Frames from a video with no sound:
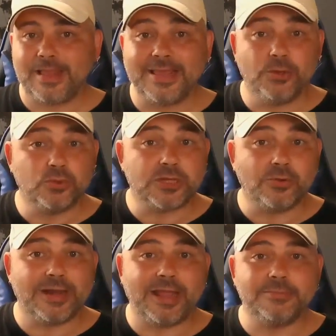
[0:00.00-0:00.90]
He also
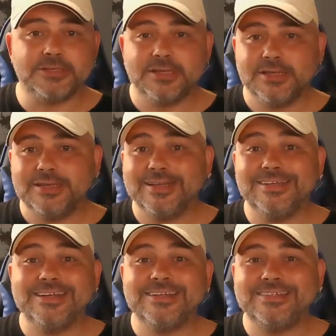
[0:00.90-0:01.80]
claimed he
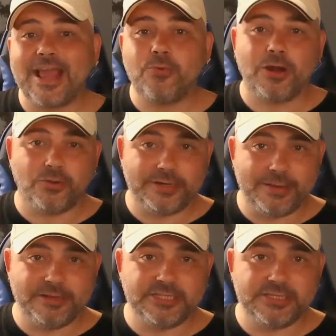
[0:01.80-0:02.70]
didn't download the
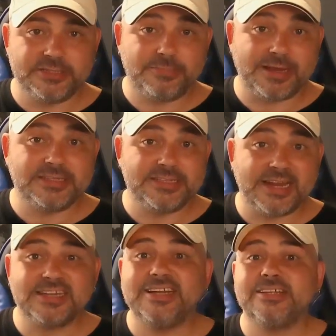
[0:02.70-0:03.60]
images, but
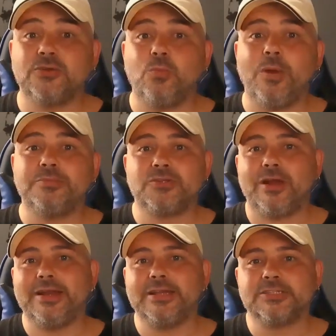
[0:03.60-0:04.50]
instead clicked on
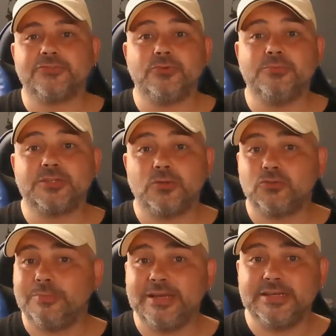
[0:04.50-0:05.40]
website links through
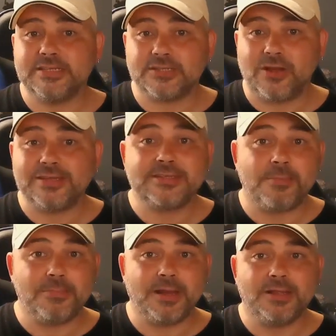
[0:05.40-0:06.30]
social media site
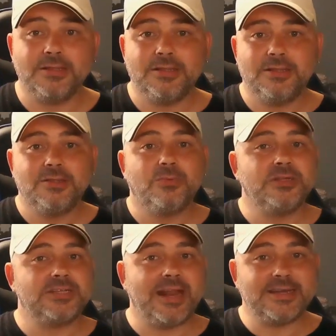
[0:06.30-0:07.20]
Tumblr,
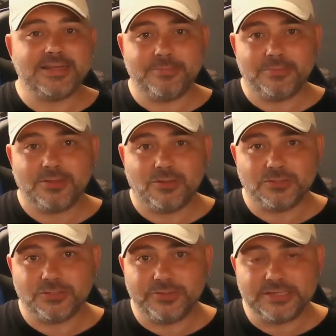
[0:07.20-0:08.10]
which led him
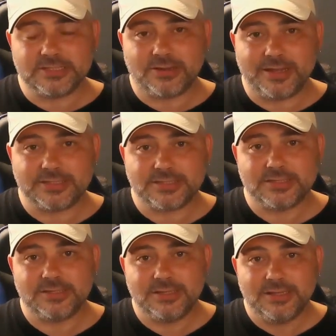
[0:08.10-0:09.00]
onto these sites.
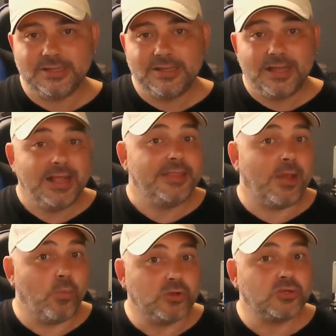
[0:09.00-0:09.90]

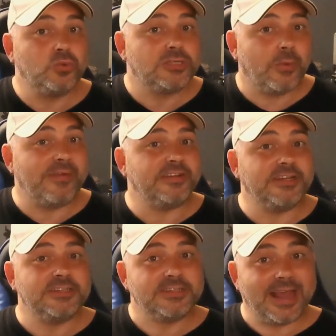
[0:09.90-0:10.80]
There was also
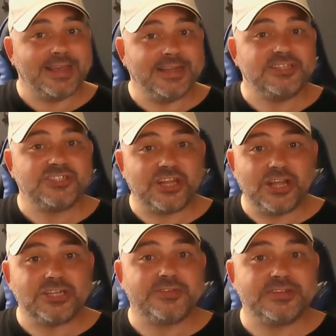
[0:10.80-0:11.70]
evidence that he had
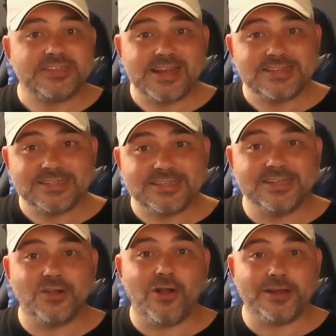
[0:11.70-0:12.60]
searched for
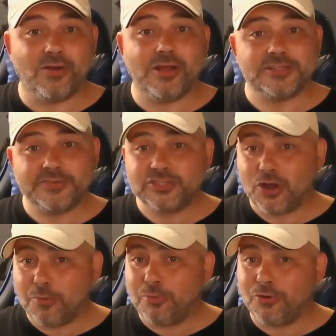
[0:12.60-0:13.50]
sentencing guidelines for
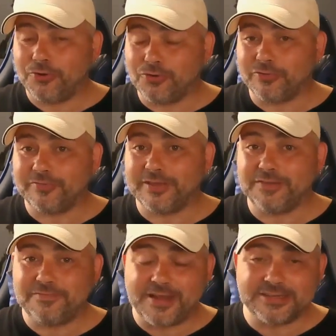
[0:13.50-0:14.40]
child pornography
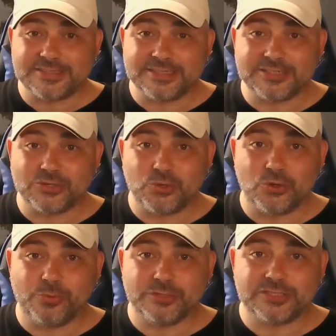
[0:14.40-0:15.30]
offences, the
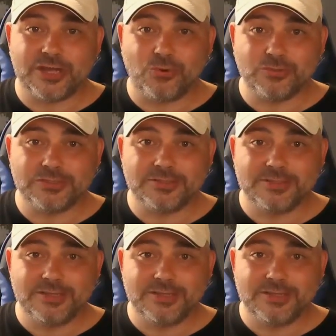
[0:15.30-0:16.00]
court was told.